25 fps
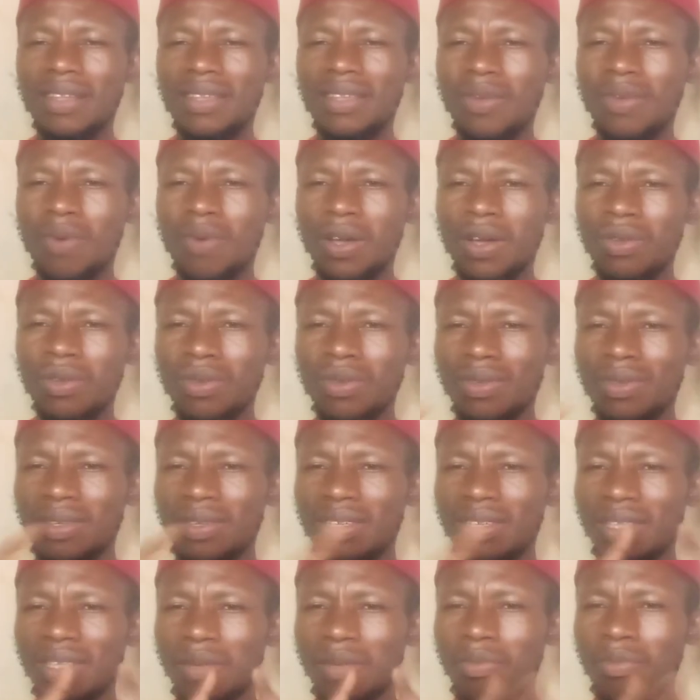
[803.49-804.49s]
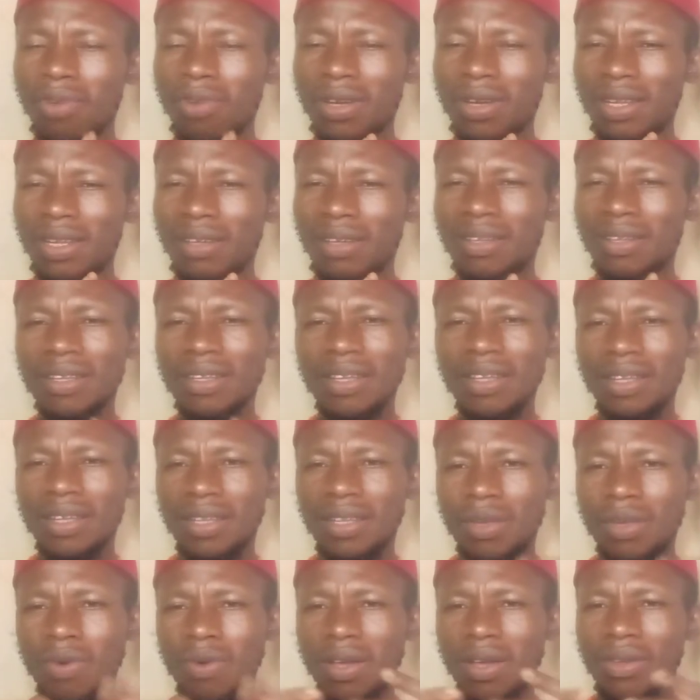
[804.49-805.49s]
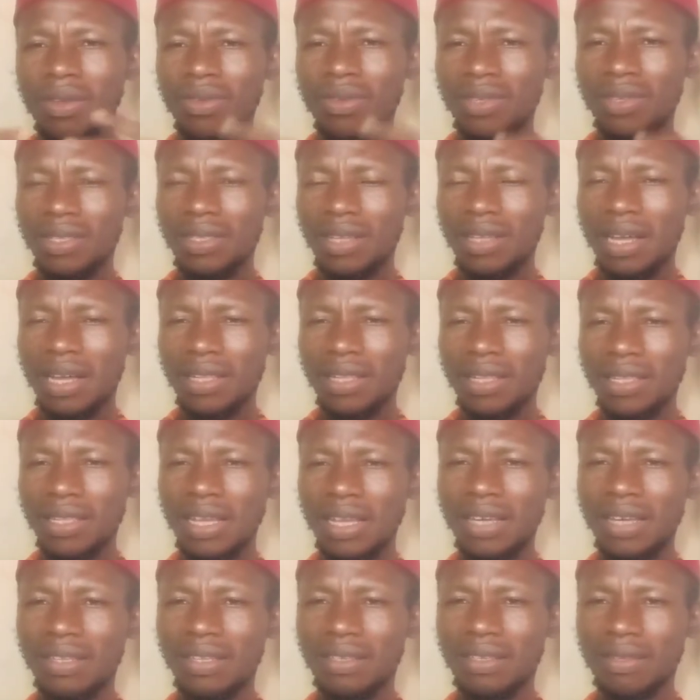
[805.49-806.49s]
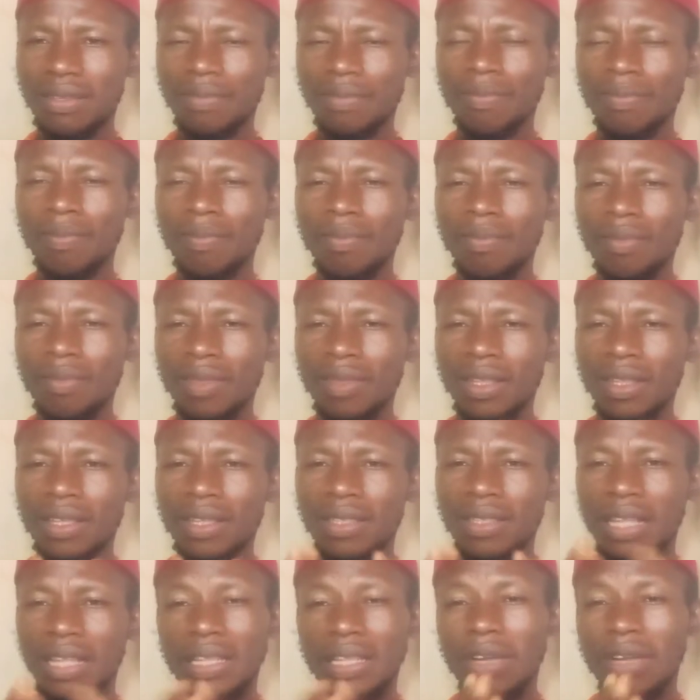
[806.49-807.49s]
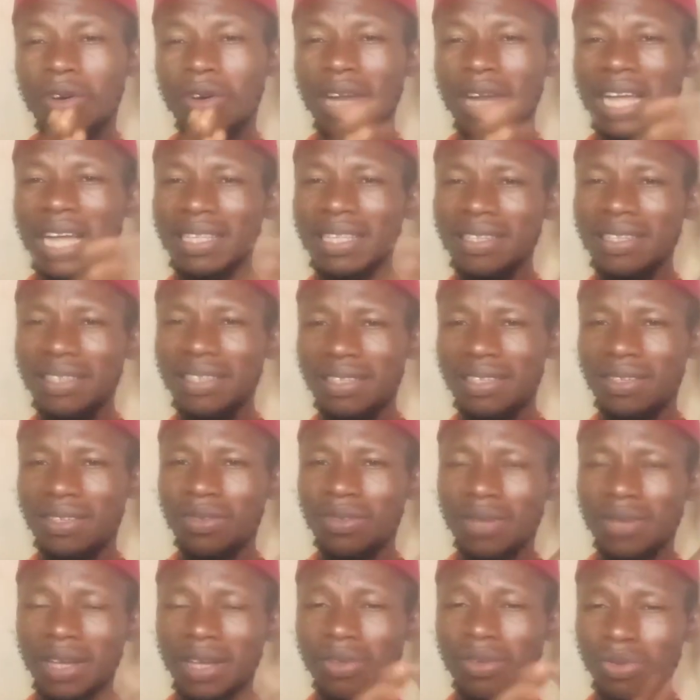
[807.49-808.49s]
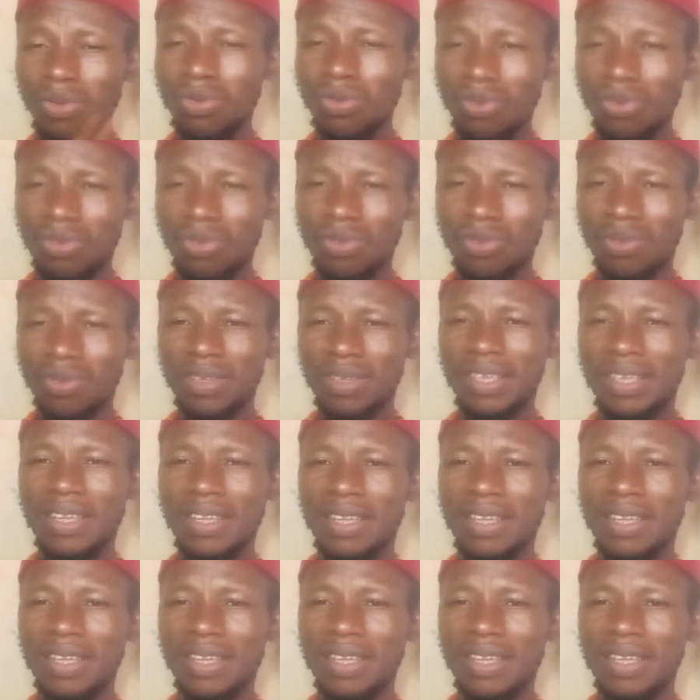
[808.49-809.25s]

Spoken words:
The one used in the morning and the one used at night. Then the other things you can use.